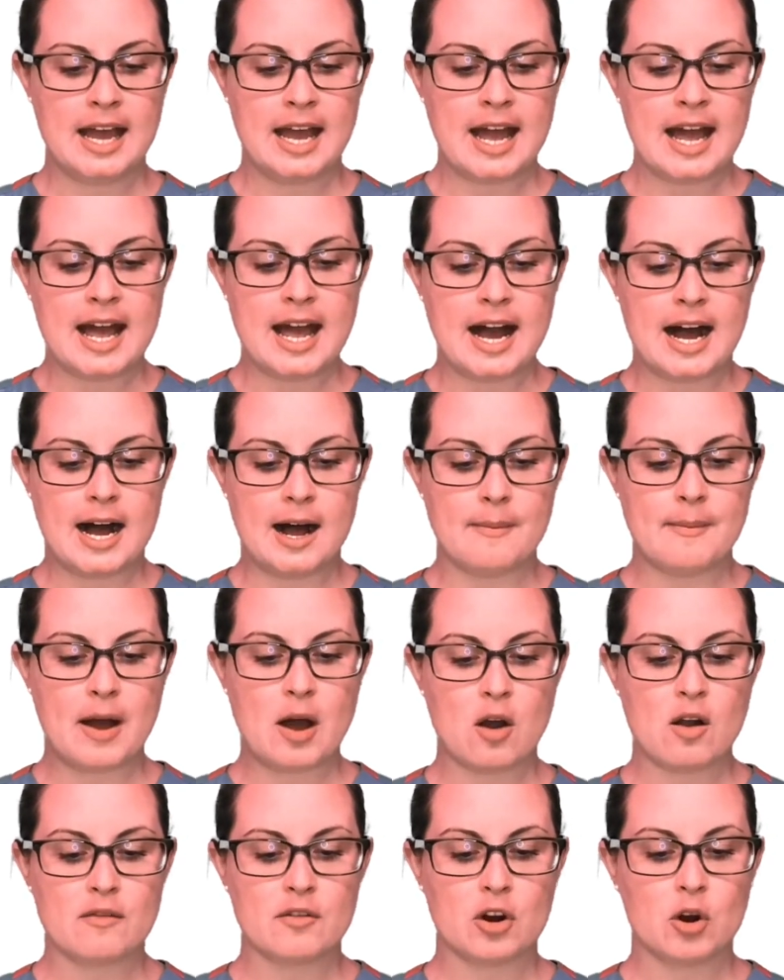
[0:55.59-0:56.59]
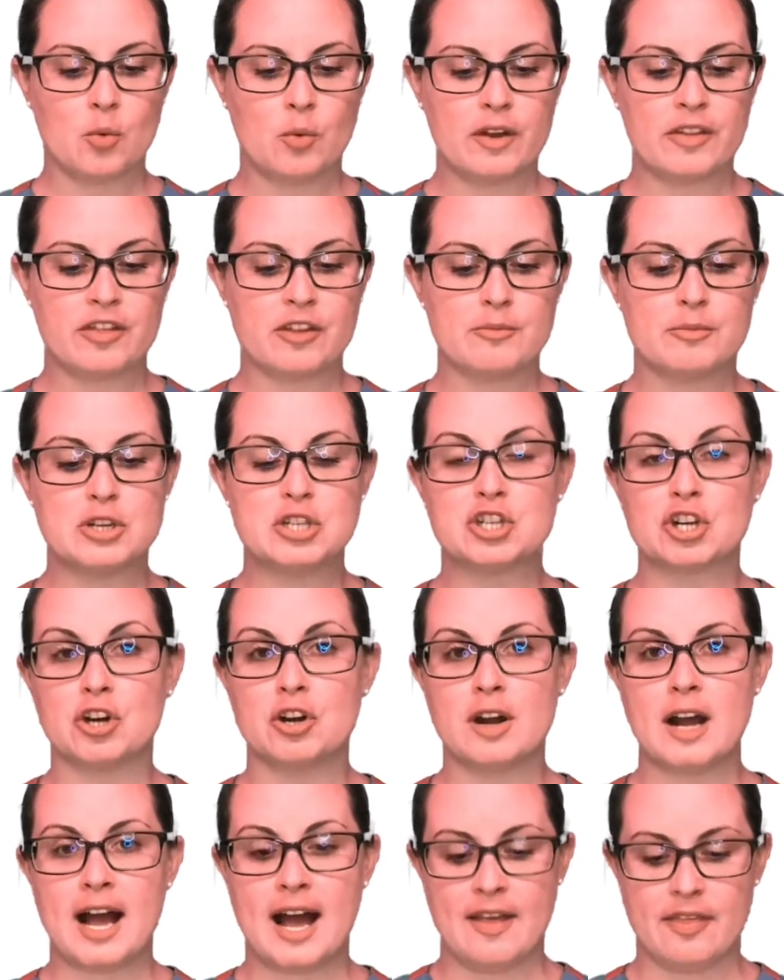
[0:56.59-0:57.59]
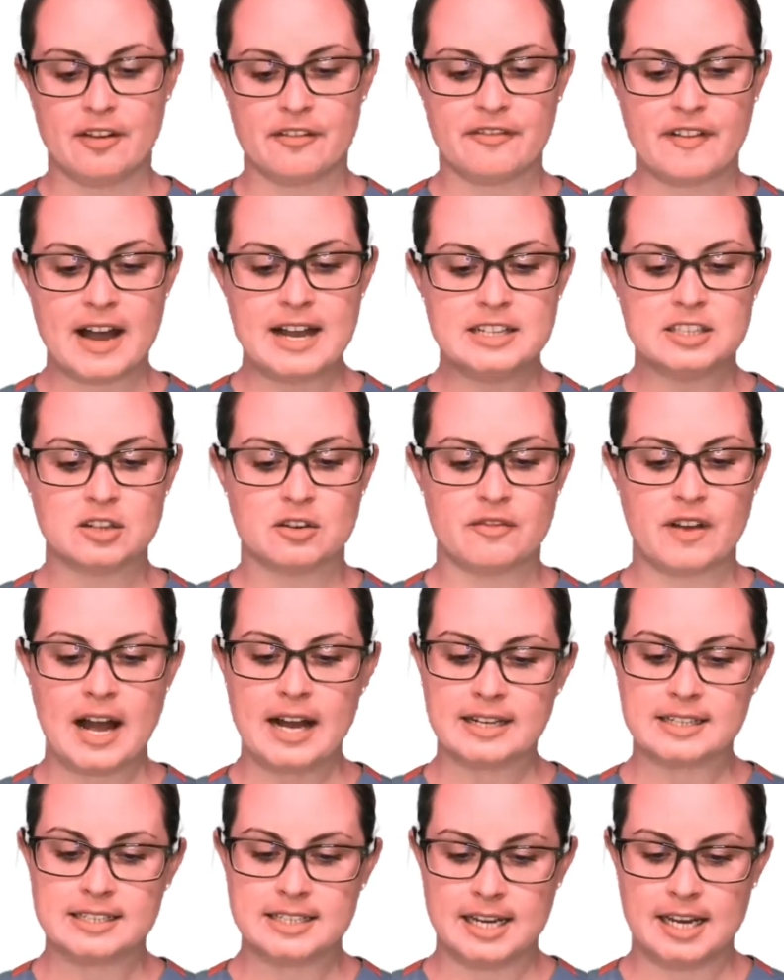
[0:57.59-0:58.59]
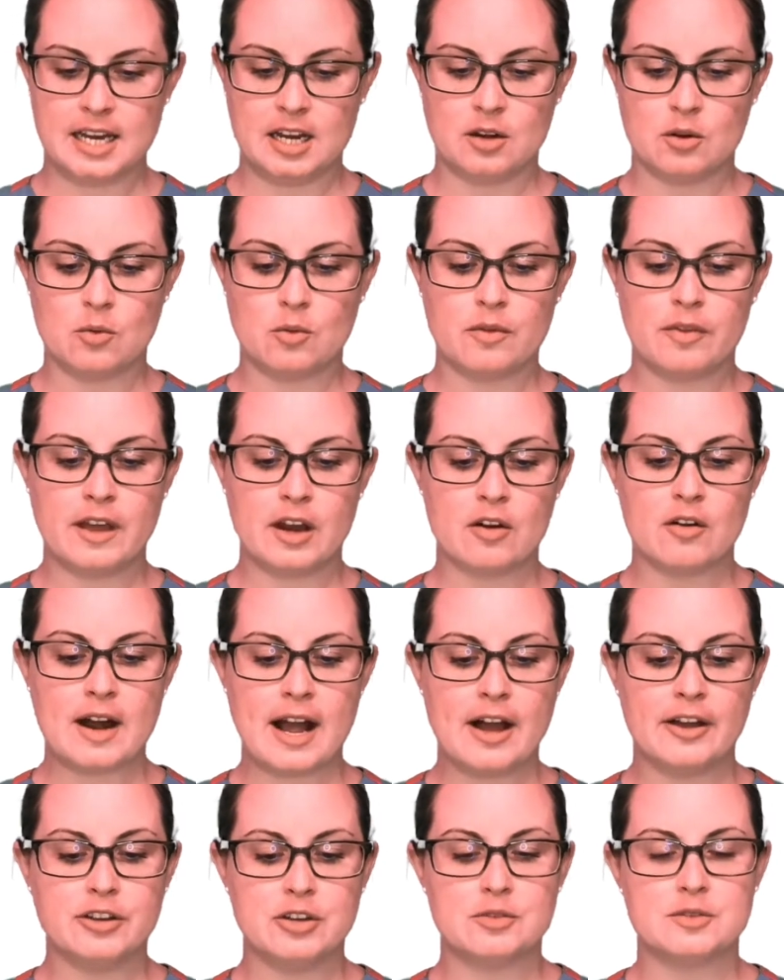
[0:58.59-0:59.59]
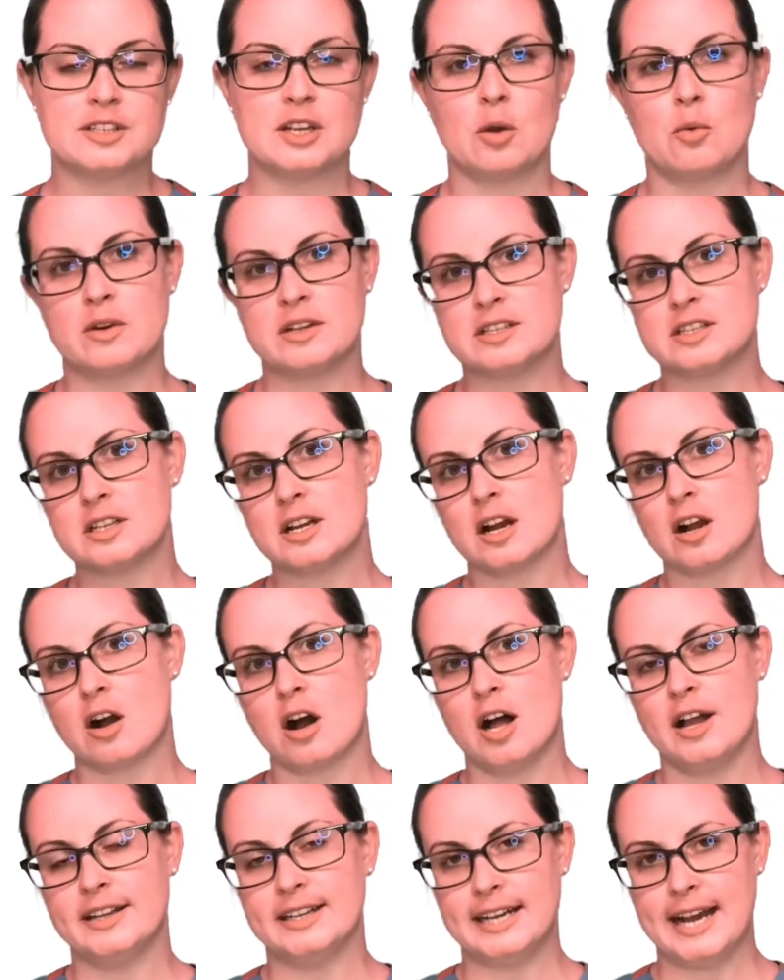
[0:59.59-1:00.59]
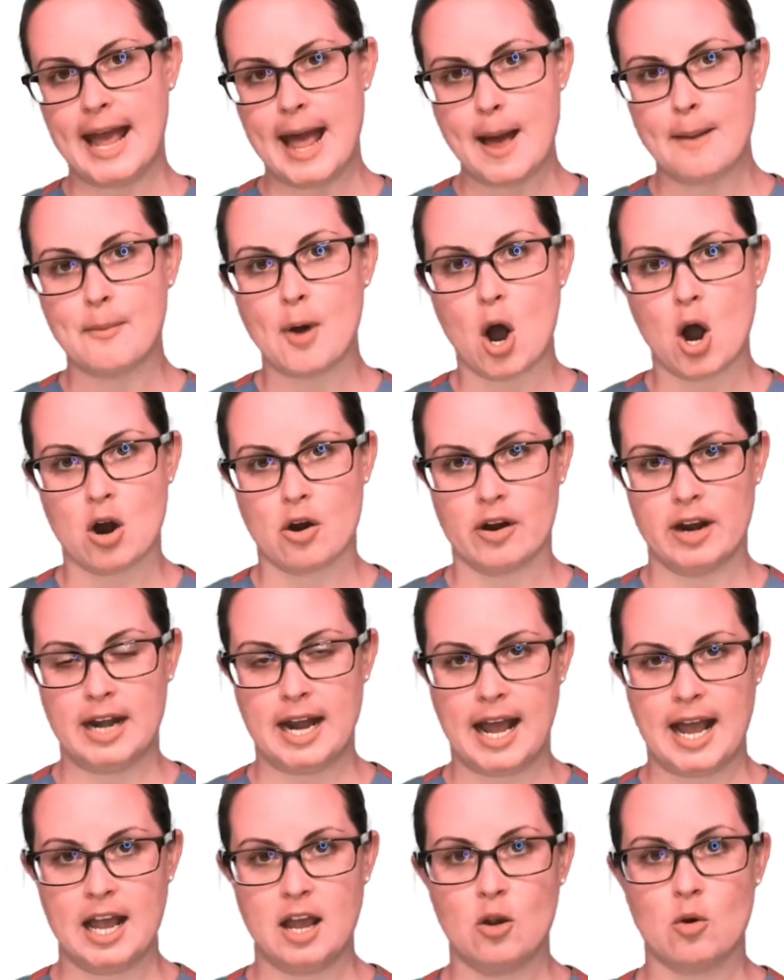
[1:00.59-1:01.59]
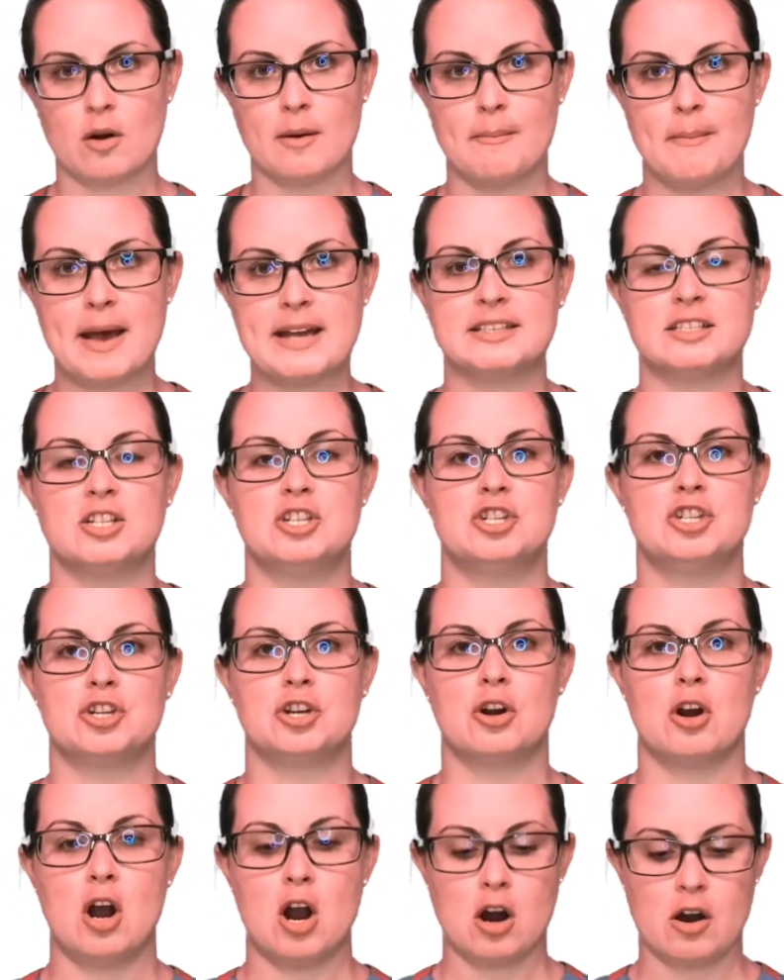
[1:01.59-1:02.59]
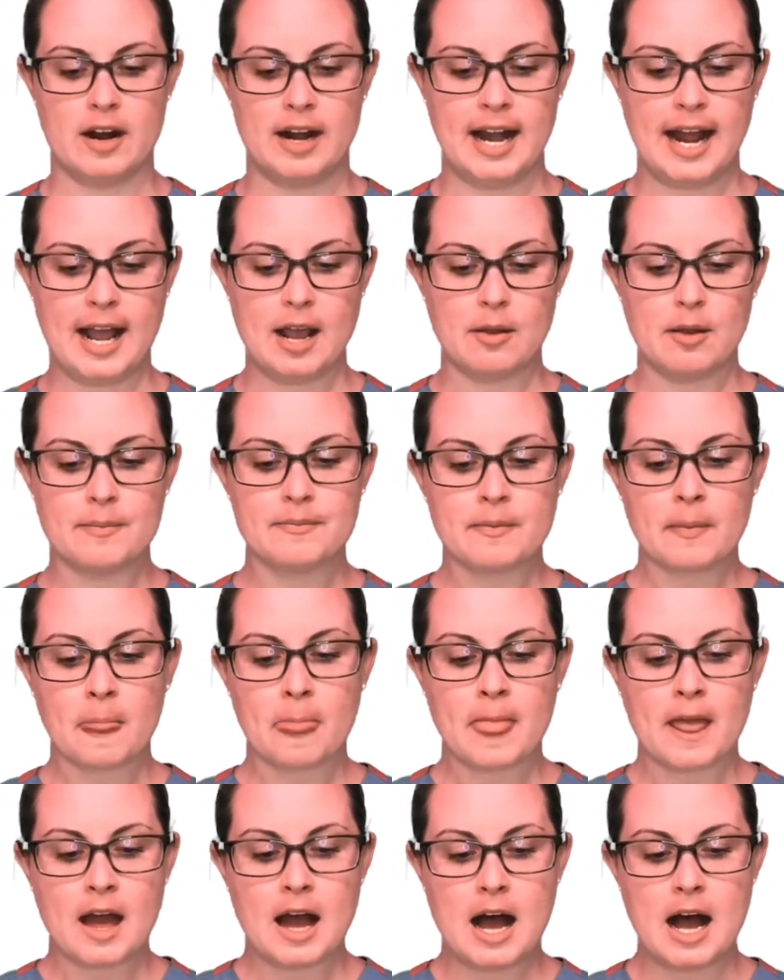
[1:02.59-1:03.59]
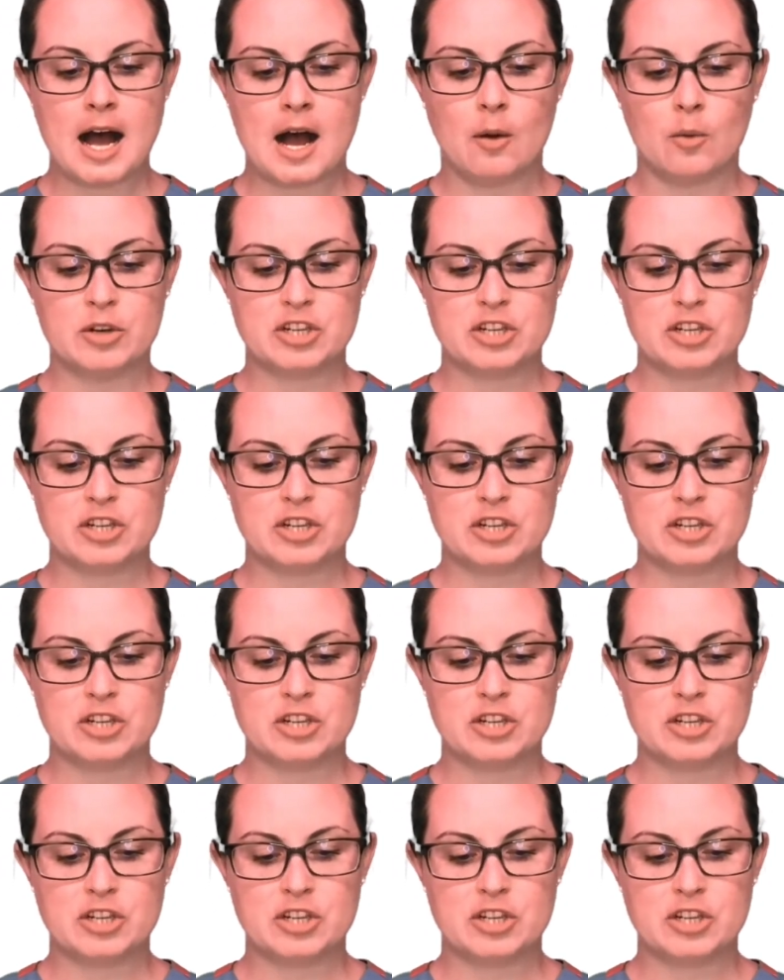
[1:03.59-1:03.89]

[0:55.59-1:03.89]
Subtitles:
However, with the Moderna and the Pfizer vaccine, they're now using what's called an mRNA or messenger RNA, which is a